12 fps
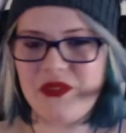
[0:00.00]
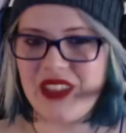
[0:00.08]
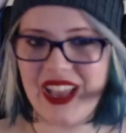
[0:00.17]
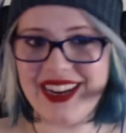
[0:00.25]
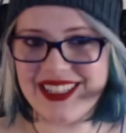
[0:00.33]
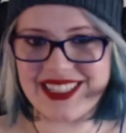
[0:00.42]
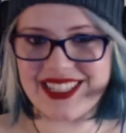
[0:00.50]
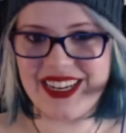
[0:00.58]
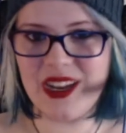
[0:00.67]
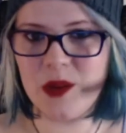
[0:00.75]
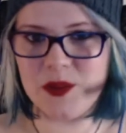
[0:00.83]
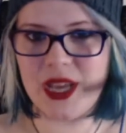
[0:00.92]
And it's going
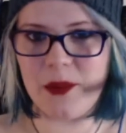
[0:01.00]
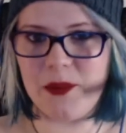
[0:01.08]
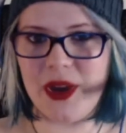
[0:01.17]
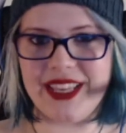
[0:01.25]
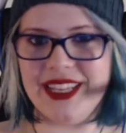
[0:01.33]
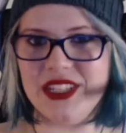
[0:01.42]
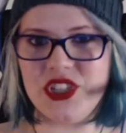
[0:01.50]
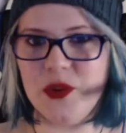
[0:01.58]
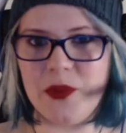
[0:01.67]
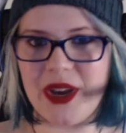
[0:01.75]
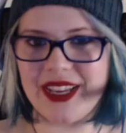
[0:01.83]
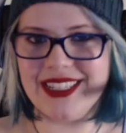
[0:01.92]
to upset Bucky too.
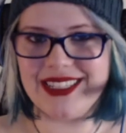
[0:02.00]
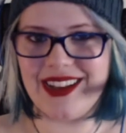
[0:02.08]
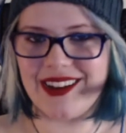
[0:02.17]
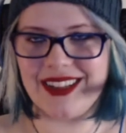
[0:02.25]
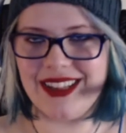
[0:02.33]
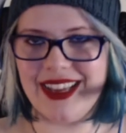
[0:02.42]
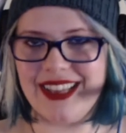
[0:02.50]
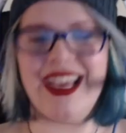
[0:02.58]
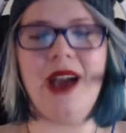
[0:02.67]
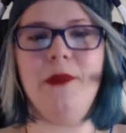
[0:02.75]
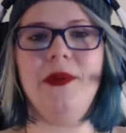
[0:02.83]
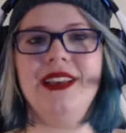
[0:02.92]
Bucky's not going to like
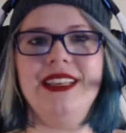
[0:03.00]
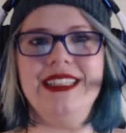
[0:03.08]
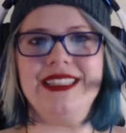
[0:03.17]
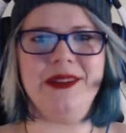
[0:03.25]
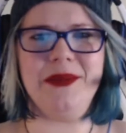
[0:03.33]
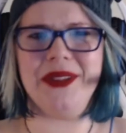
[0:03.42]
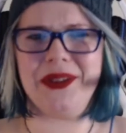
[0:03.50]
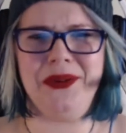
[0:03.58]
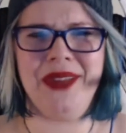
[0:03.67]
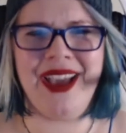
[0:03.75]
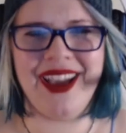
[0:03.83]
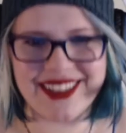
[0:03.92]
that. Bucky's going to be like, who
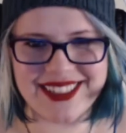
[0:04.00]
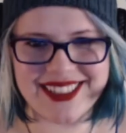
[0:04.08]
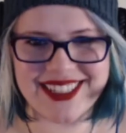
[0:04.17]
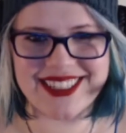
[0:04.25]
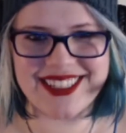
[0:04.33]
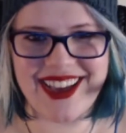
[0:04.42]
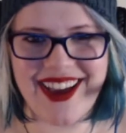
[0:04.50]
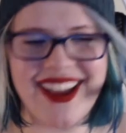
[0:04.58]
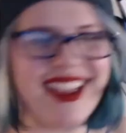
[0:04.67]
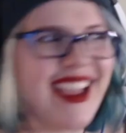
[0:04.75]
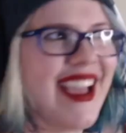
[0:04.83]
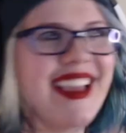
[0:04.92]
the heck is this
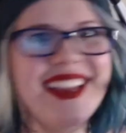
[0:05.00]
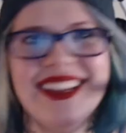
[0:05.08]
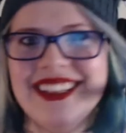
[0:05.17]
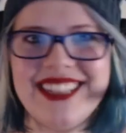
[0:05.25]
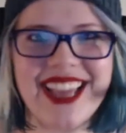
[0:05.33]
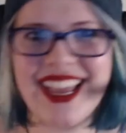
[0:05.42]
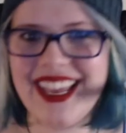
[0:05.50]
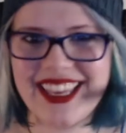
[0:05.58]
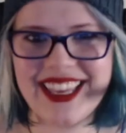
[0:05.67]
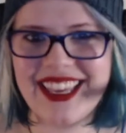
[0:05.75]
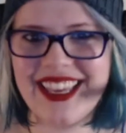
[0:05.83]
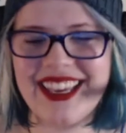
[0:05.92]
guy
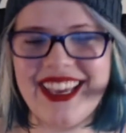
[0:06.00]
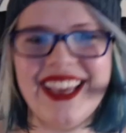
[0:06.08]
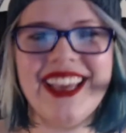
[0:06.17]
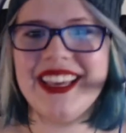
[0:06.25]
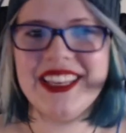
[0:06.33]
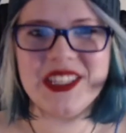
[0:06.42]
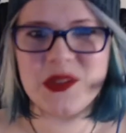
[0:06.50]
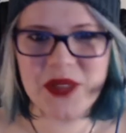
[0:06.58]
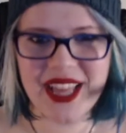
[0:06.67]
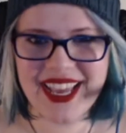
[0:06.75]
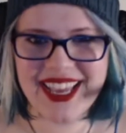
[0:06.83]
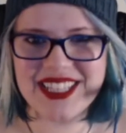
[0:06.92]
taking his
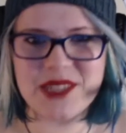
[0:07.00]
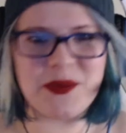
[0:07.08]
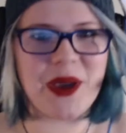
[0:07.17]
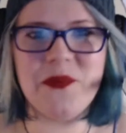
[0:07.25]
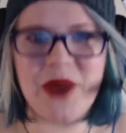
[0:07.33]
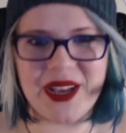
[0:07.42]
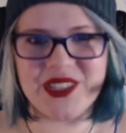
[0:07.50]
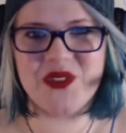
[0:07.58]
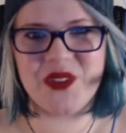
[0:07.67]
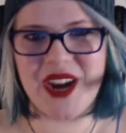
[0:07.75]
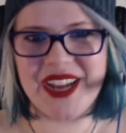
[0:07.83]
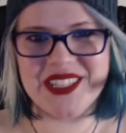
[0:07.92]
place, my best
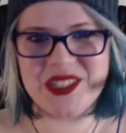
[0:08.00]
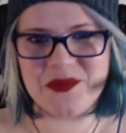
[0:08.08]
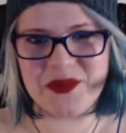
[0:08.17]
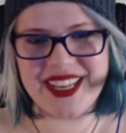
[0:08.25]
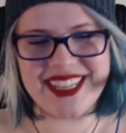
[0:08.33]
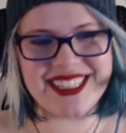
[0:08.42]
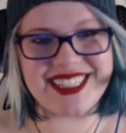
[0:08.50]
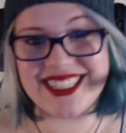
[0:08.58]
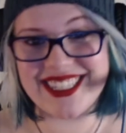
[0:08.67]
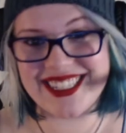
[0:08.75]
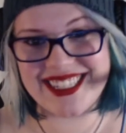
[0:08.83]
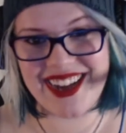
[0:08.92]
friend's place? This
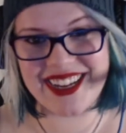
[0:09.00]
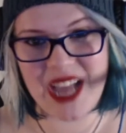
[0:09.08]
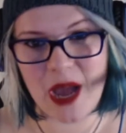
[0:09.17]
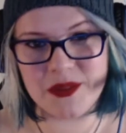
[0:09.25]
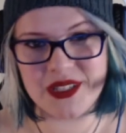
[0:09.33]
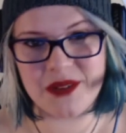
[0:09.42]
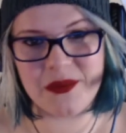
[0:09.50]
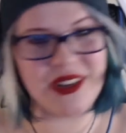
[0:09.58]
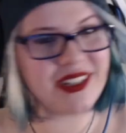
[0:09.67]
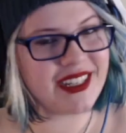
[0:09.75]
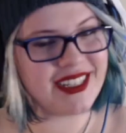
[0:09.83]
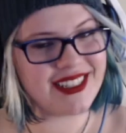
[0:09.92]
is not Captain
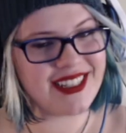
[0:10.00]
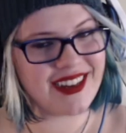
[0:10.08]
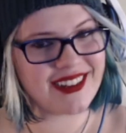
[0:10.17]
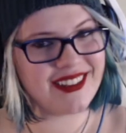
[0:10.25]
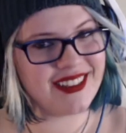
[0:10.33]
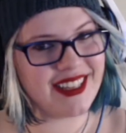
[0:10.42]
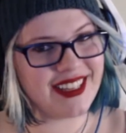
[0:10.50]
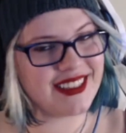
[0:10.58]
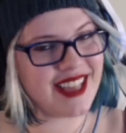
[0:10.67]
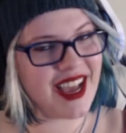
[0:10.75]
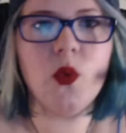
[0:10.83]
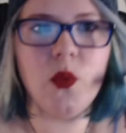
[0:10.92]
America. He's not gonna like
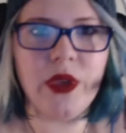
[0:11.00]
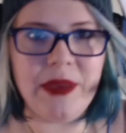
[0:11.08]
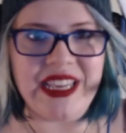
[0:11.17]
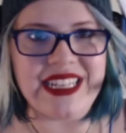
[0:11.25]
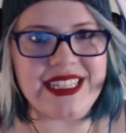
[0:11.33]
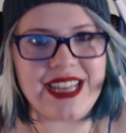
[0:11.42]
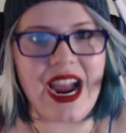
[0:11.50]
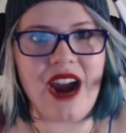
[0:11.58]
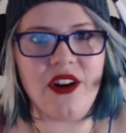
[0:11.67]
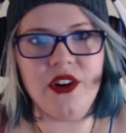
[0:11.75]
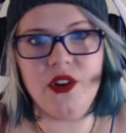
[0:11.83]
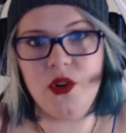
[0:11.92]
that. We meet
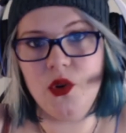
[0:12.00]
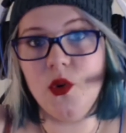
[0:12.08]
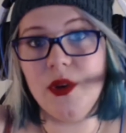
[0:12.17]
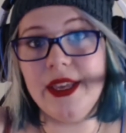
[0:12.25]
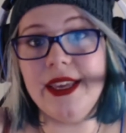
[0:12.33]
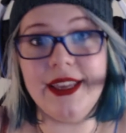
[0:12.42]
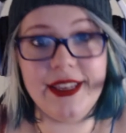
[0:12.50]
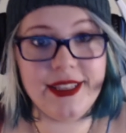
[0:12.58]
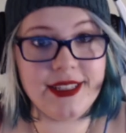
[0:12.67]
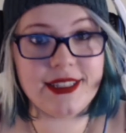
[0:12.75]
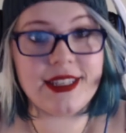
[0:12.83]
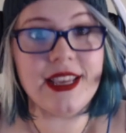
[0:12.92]
Sarah, who
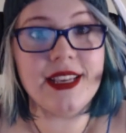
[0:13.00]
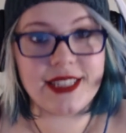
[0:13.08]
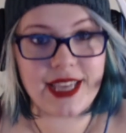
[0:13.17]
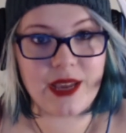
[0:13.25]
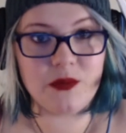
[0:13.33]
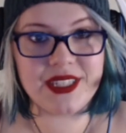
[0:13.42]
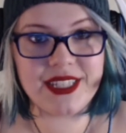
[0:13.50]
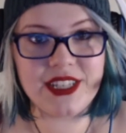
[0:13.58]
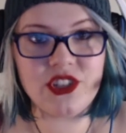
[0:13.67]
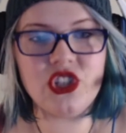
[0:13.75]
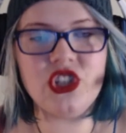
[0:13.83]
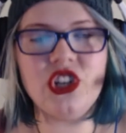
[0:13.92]
is Sam's
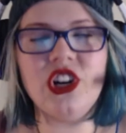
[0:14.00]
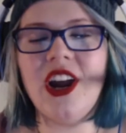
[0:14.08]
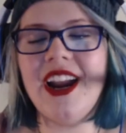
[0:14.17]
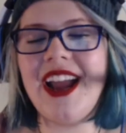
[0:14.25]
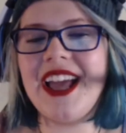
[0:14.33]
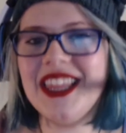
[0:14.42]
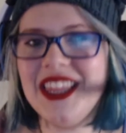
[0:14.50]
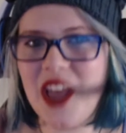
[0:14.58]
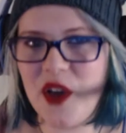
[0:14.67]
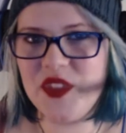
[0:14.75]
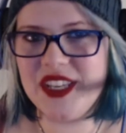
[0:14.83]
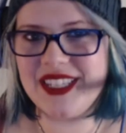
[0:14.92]
sister, and I
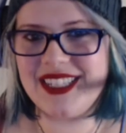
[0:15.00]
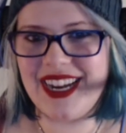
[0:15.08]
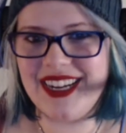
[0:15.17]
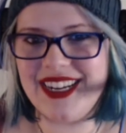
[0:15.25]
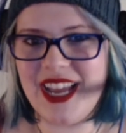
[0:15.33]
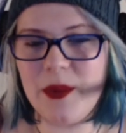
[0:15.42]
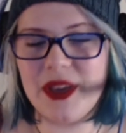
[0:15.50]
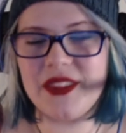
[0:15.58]
love this dynamic.